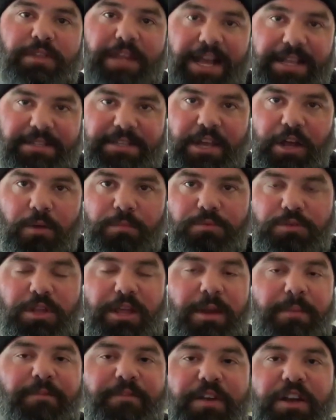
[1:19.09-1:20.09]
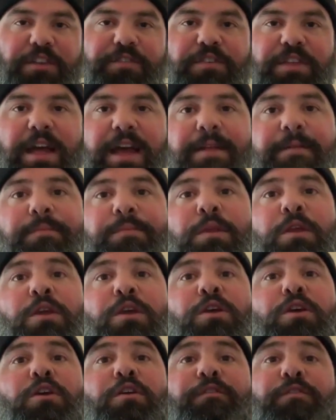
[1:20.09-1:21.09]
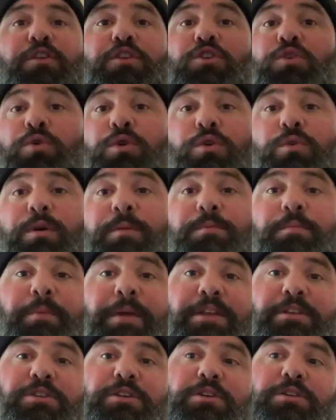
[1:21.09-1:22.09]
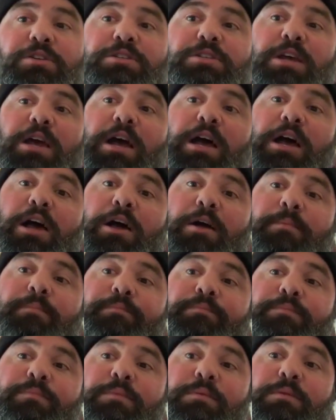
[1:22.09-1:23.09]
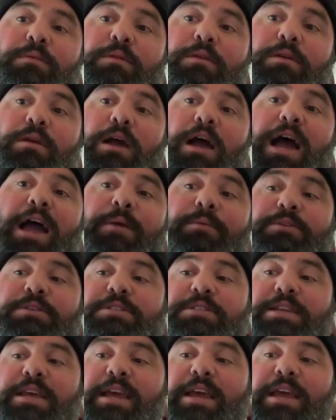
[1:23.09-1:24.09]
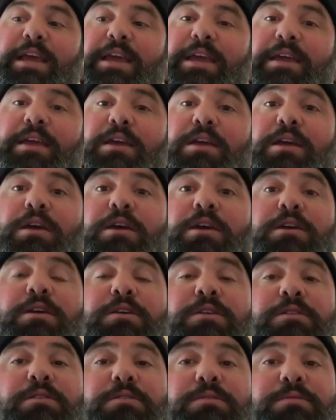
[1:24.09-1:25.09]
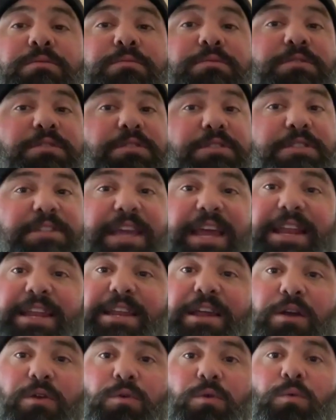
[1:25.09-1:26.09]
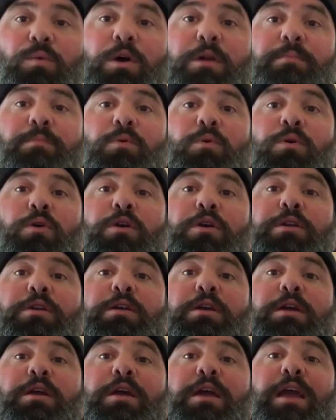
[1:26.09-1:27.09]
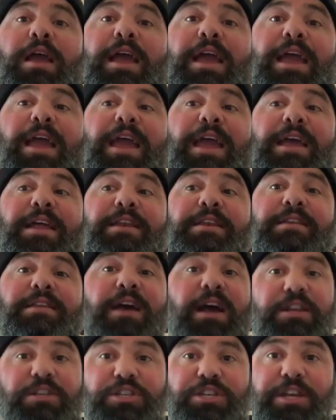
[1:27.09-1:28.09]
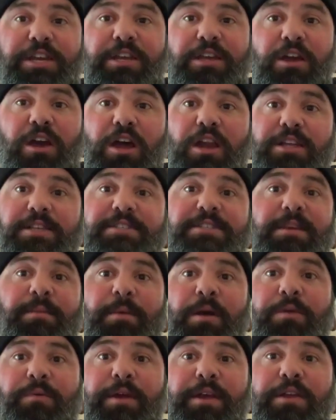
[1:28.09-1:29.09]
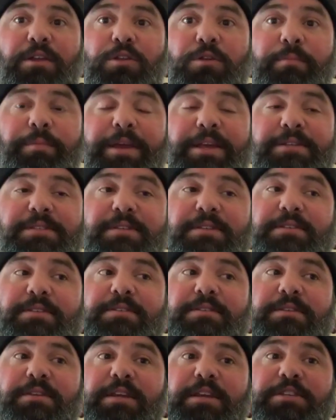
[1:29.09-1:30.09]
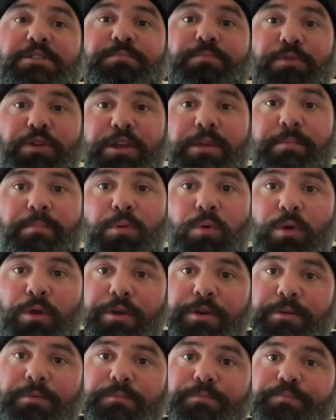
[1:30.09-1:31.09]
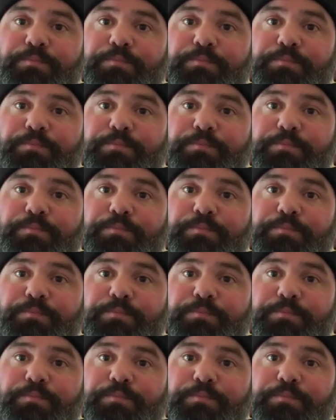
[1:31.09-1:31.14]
That's helped so that I'm fresh for that. For new equipped benchers, I would say getting down to a 1 board and touching on a semi-regular basis is pretty important.